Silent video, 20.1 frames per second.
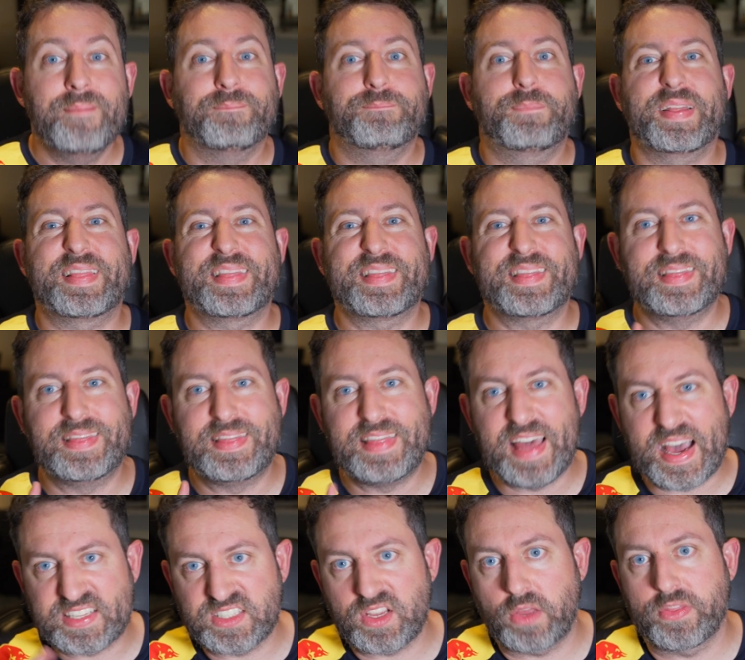But
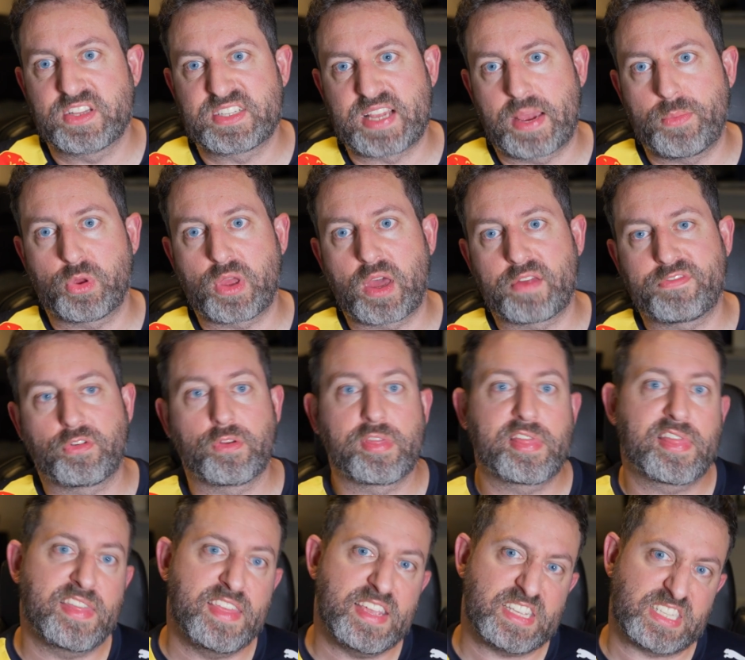that's all the time we got for
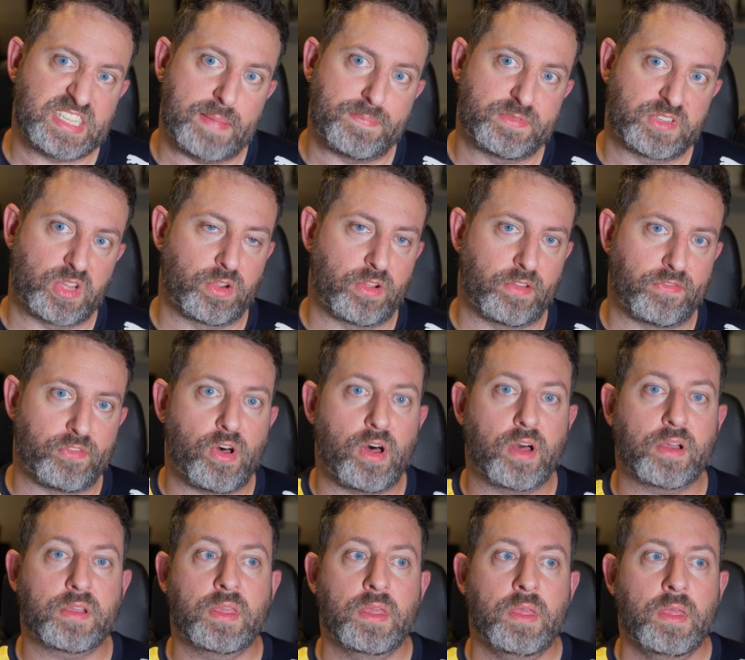this episode of the
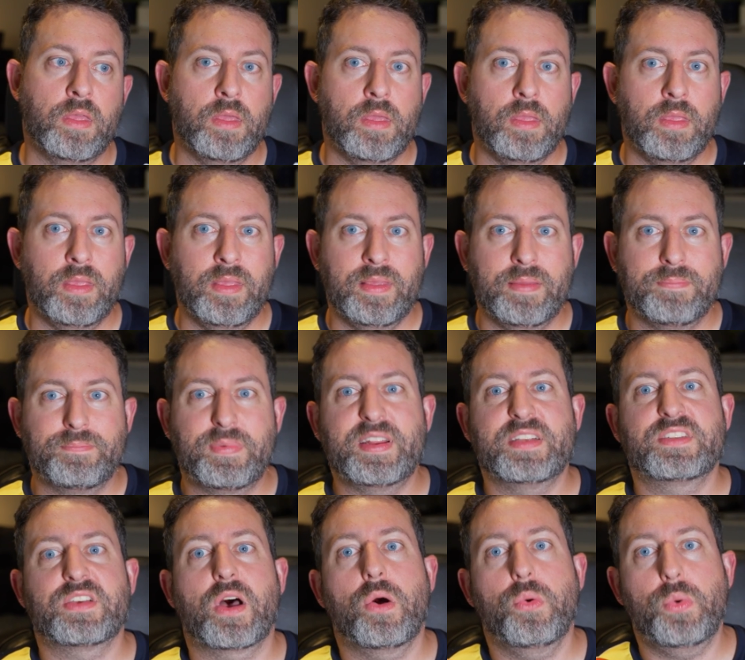vlog. But
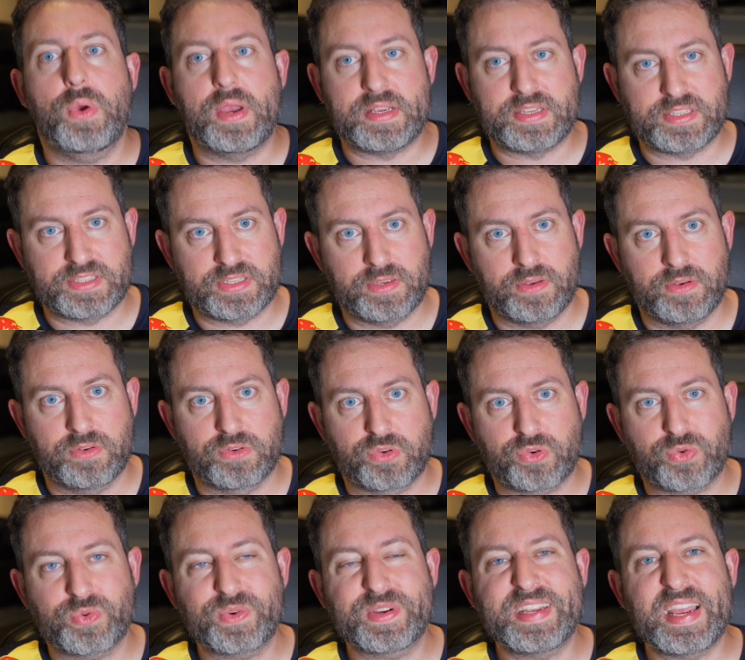as always,
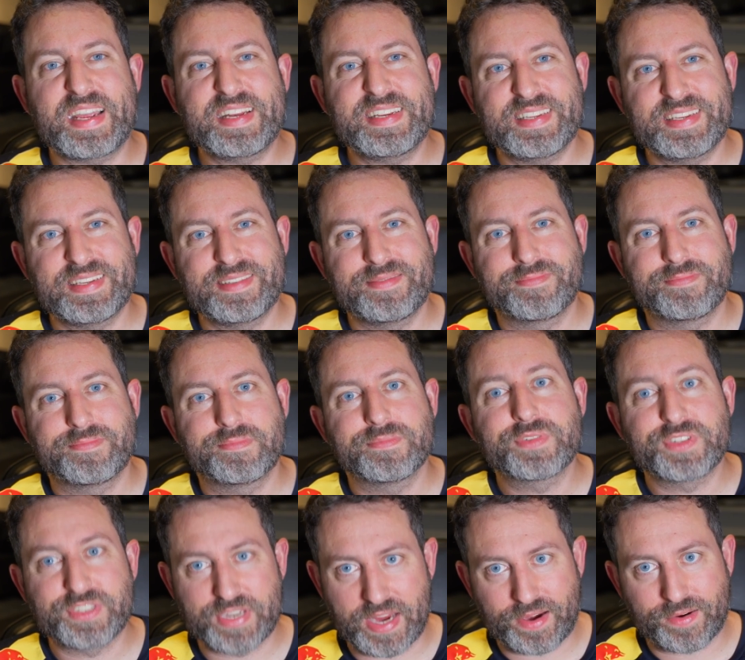create,
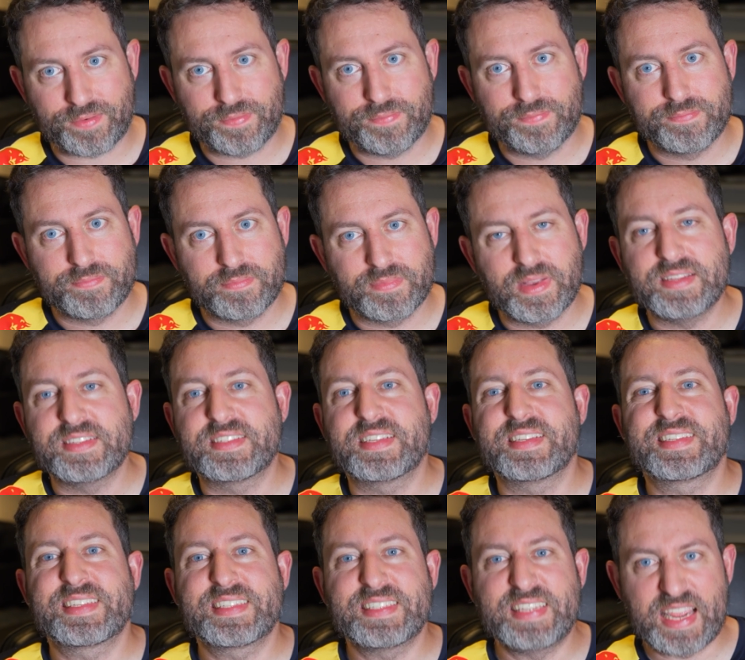share, and
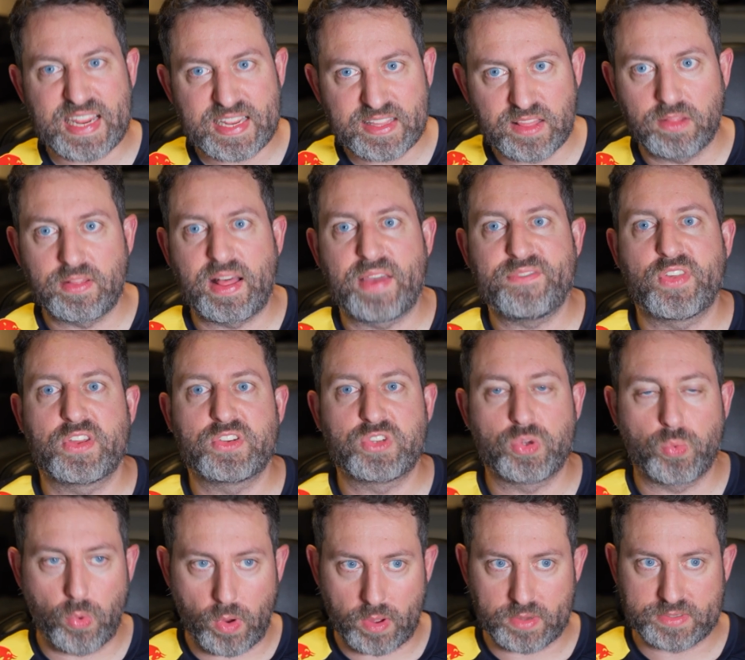sustain the life that
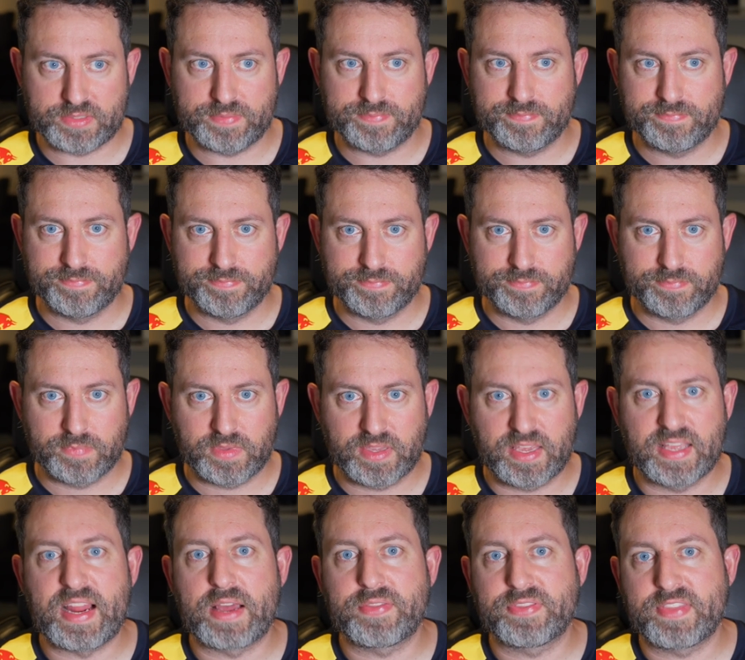you want.
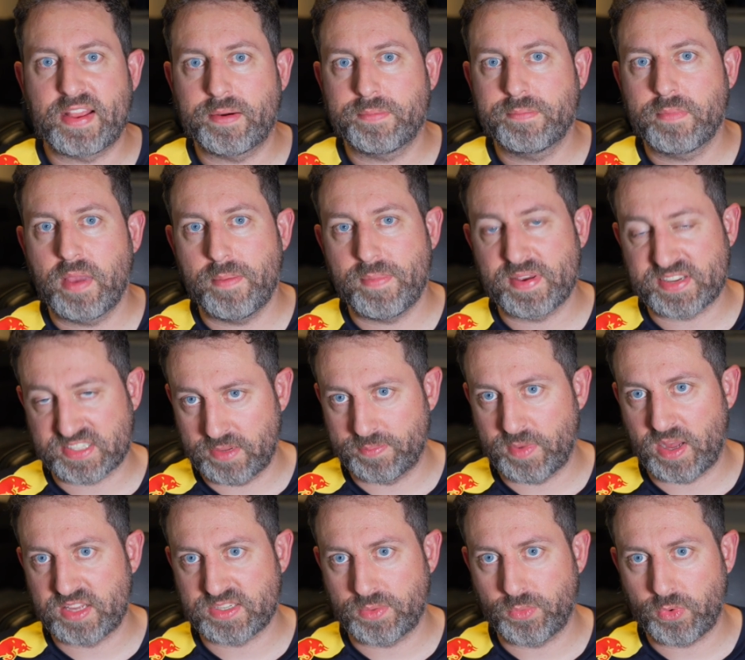Get out there and make some
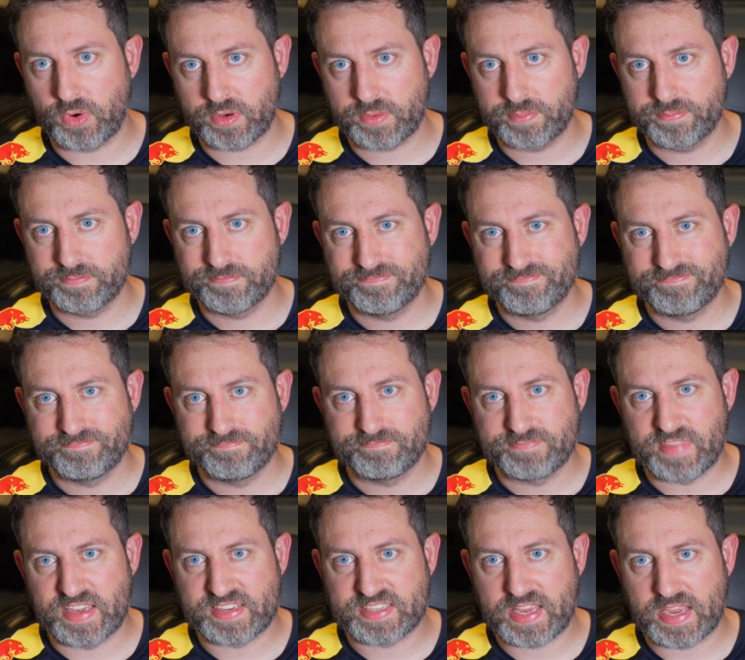awesome work.
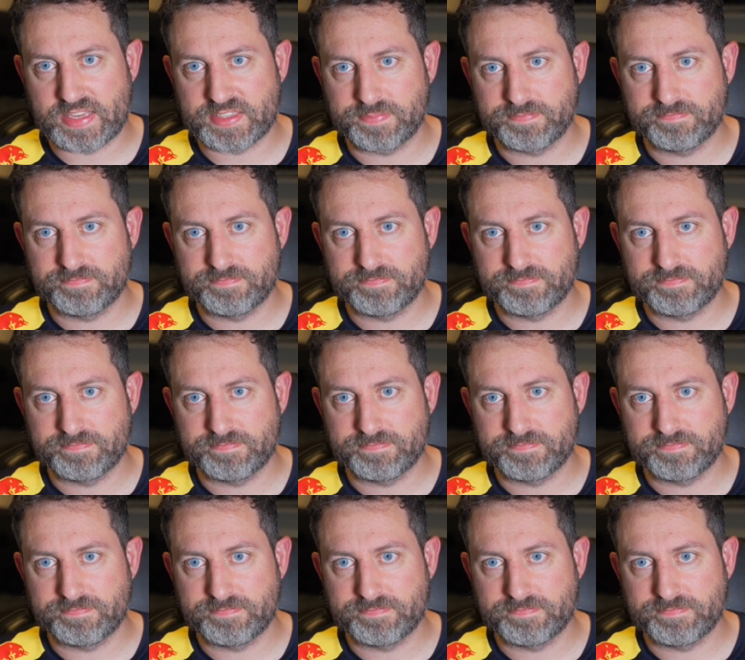Thanks, guys.